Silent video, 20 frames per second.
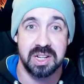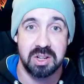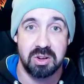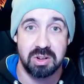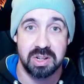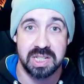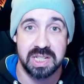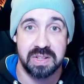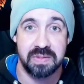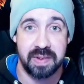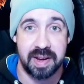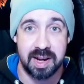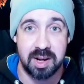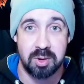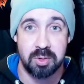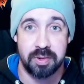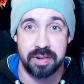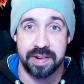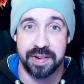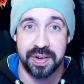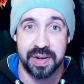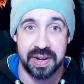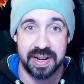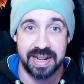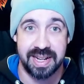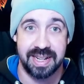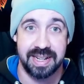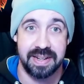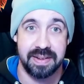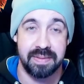Goddess of Inquiry on
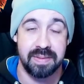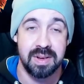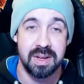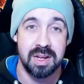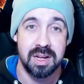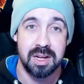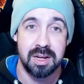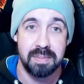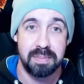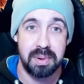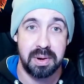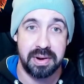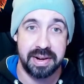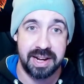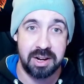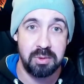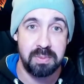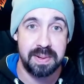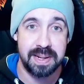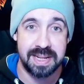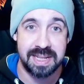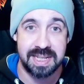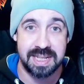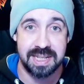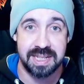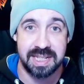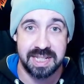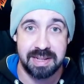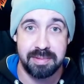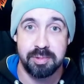Hydaelyn, but on Elpis,
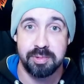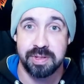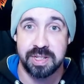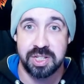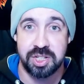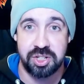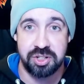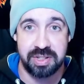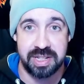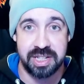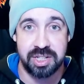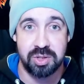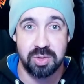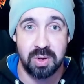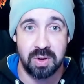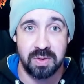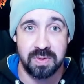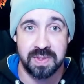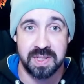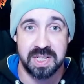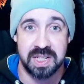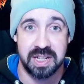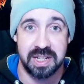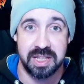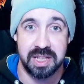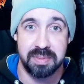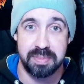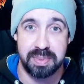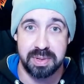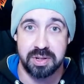Azeyma was a judicial officer in
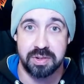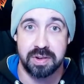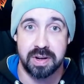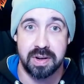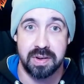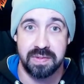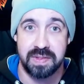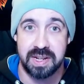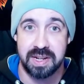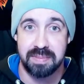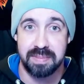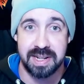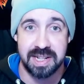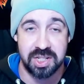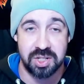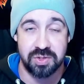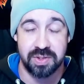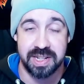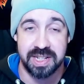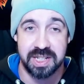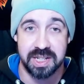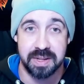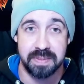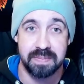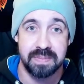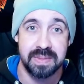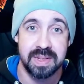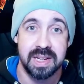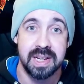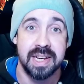the Bureau of the Administrator.
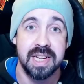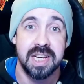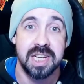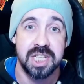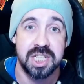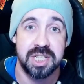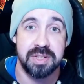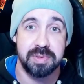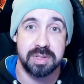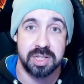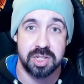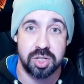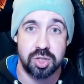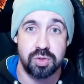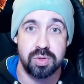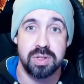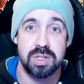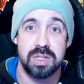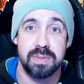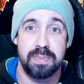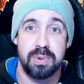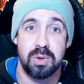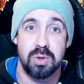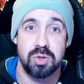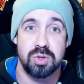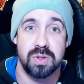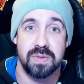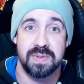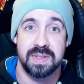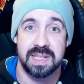She was a strong
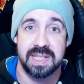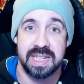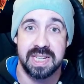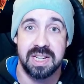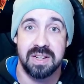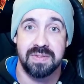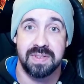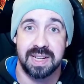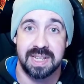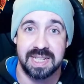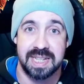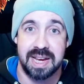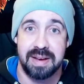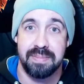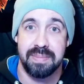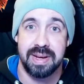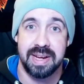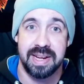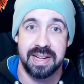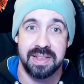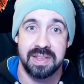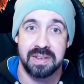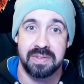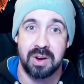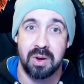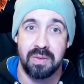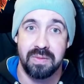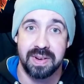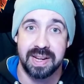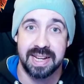supporter of the seat of Azem in the
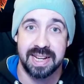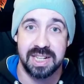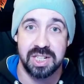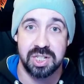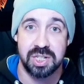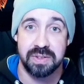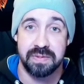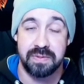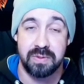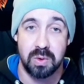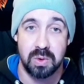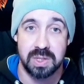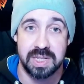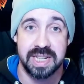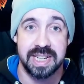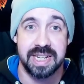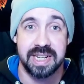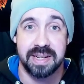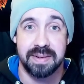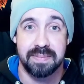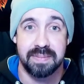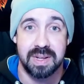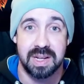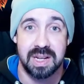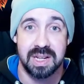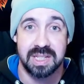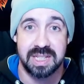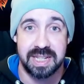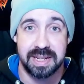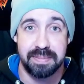Convocation of 14.
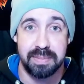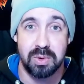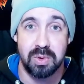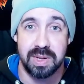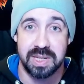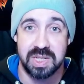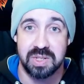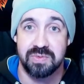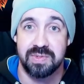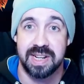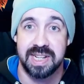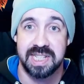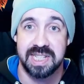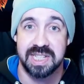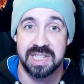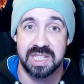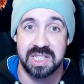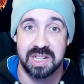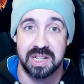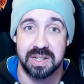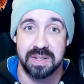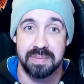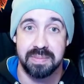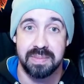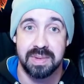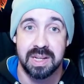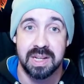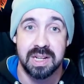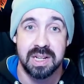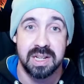Her symbol is the Radiant Sun.
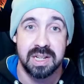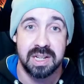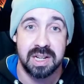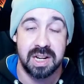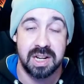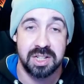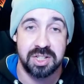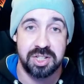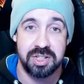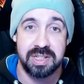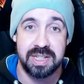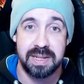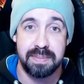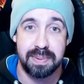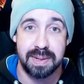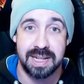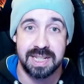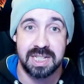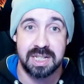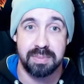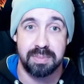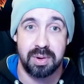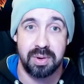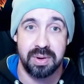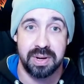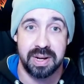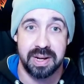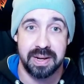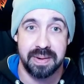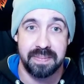Her duty placed upon
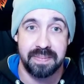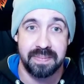her.